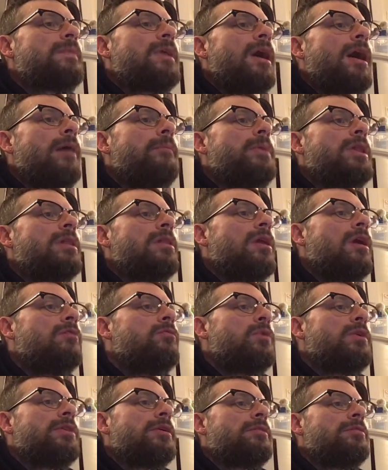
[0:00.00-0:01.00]
I'm in
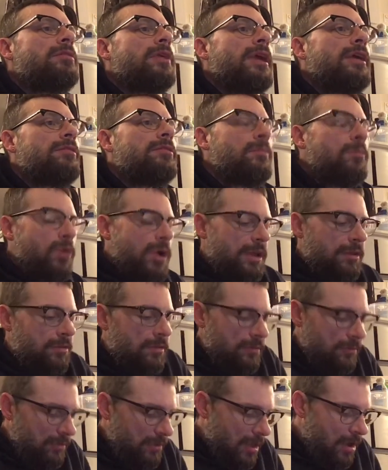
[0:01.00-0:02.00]
love with her stanza breaks
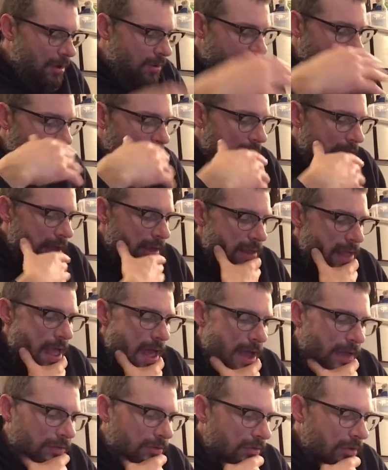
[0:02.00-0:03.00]
and flow. Okay,
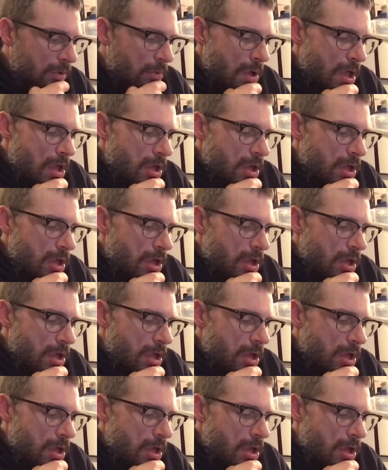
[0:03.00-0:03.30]
yeah, so